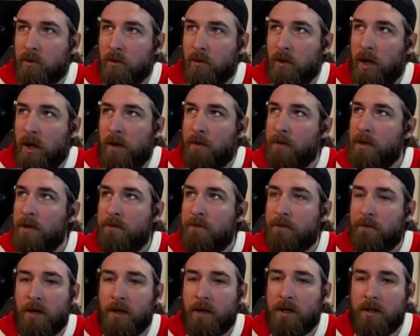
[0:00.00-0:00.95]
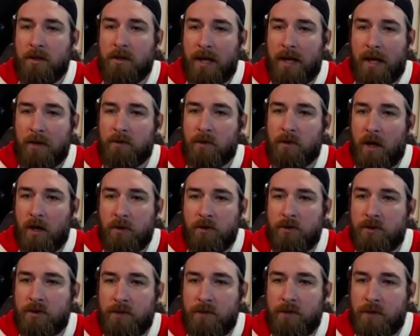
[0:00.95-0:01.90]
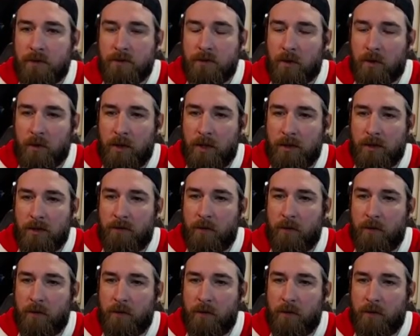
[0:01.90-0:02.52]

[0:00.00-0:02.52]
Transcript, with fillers: how many fucking thousands, hundreds of years are we in?